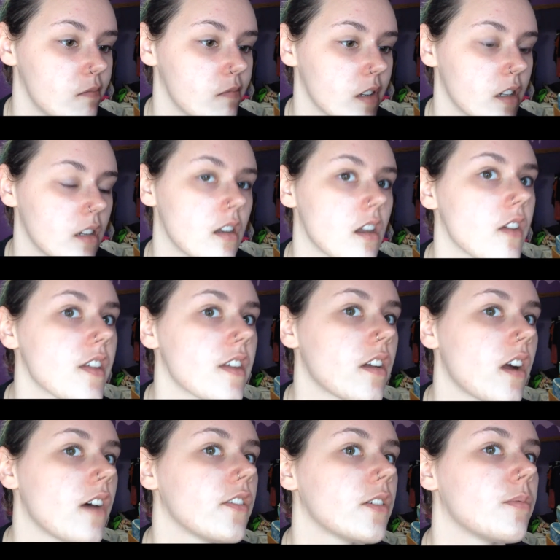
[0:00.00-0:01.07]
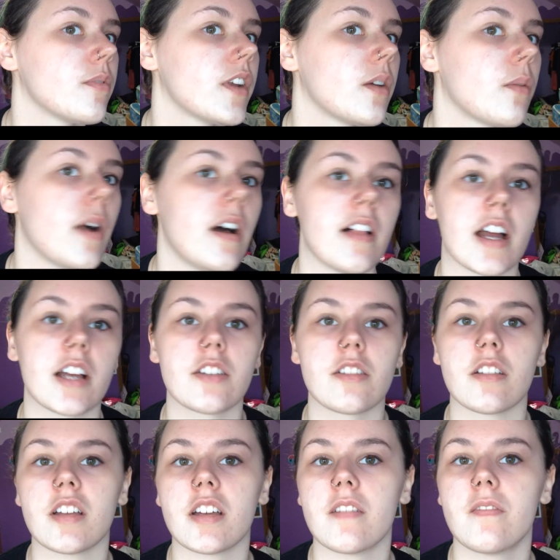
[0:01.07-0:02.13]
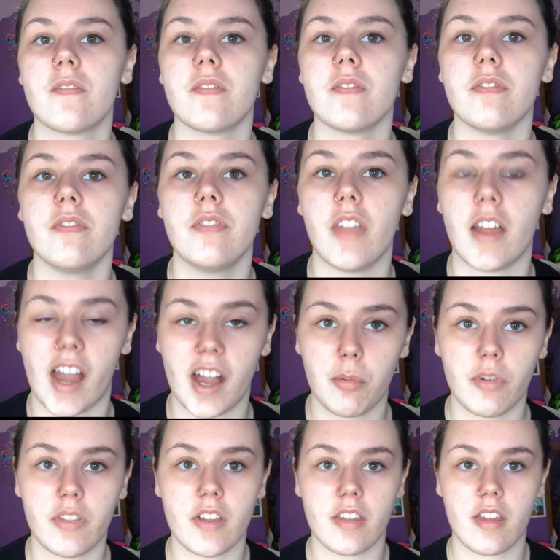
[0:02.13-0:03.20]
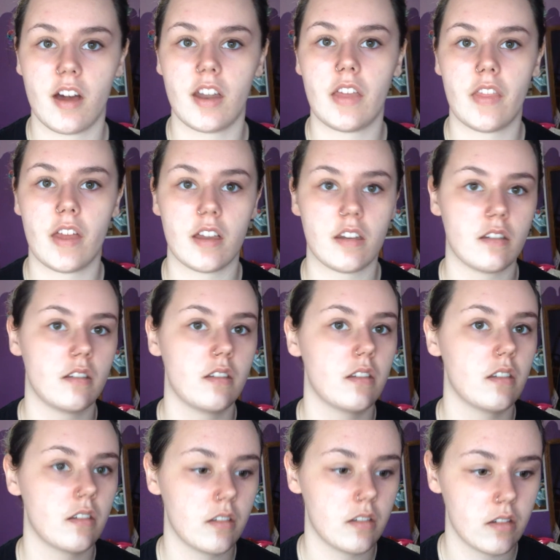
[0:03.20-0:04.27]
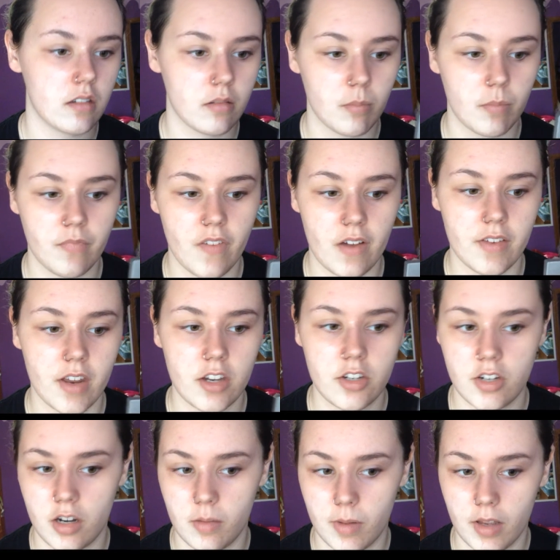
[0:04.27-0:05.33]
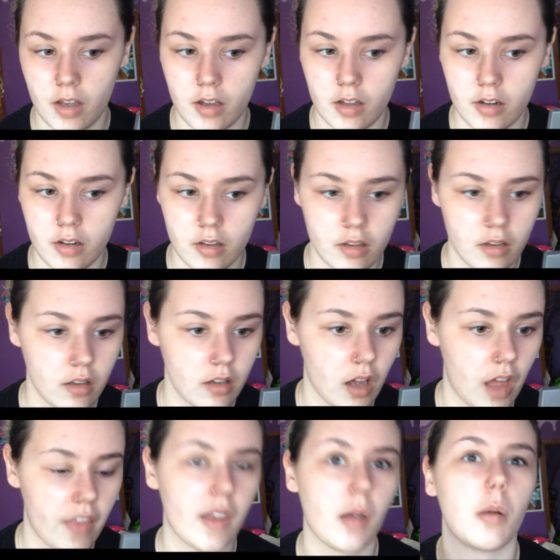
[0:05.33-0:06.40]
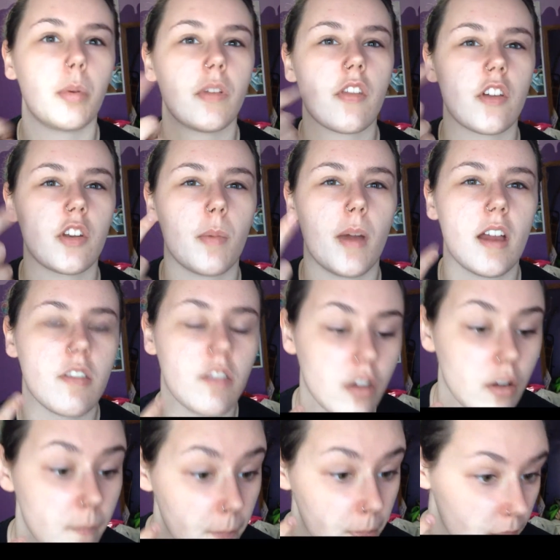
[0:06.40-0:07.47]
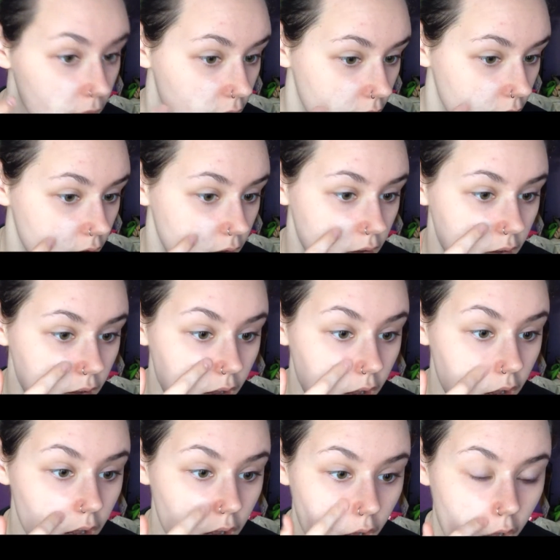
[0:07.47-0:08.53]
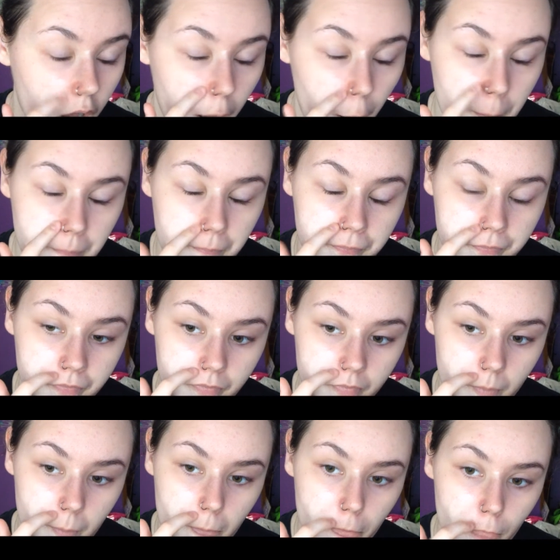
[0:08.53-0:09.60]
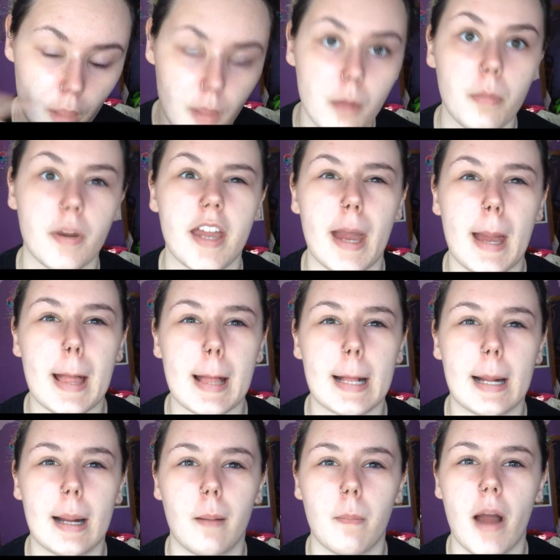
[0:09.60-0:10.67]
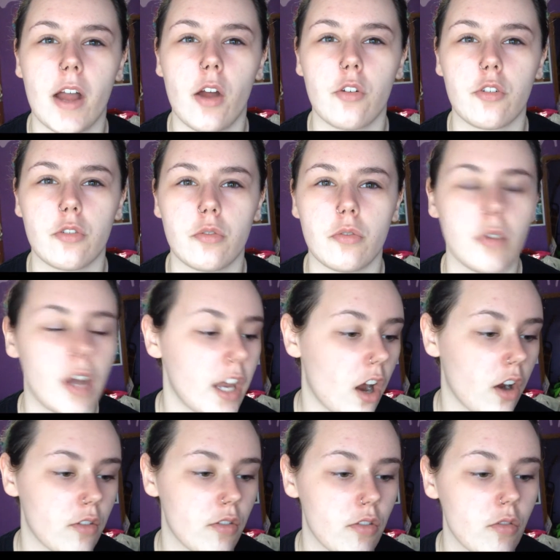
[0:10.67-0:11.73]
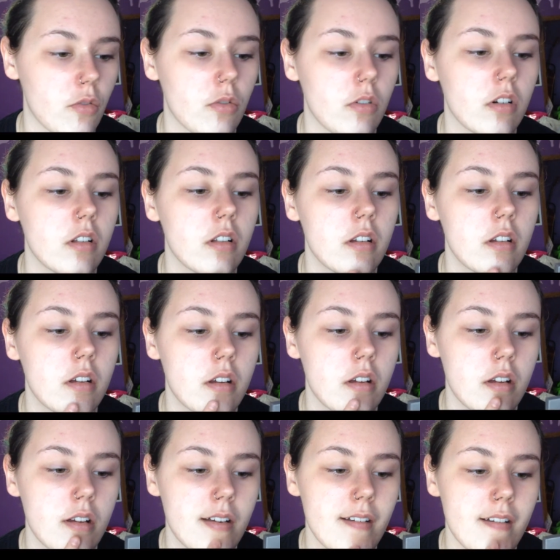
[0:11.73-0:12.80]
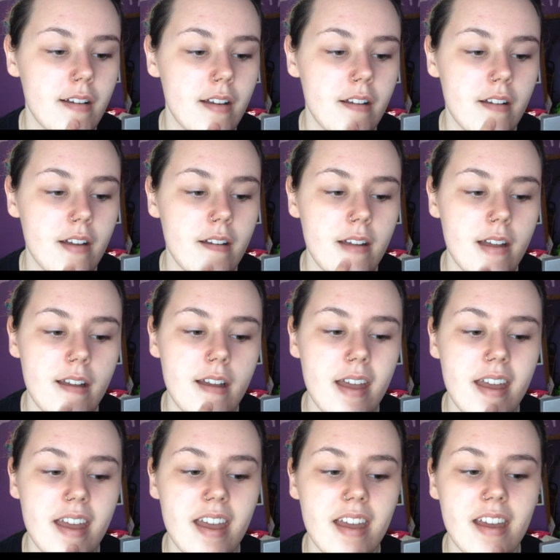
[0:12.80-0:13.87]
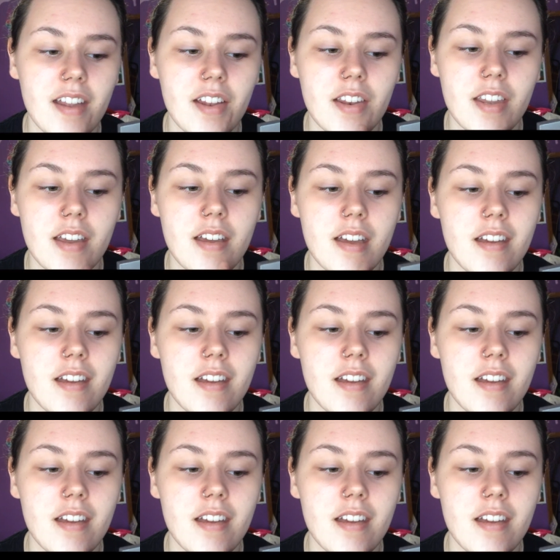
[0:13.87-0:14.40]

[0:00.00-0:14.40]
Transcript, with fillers: But no, this covered pretty well, actually. Like, I could put this on and then foundation would be good. I think I'm gonna put this under my eyes, too. Um, but yeah, um, I go to an art school, and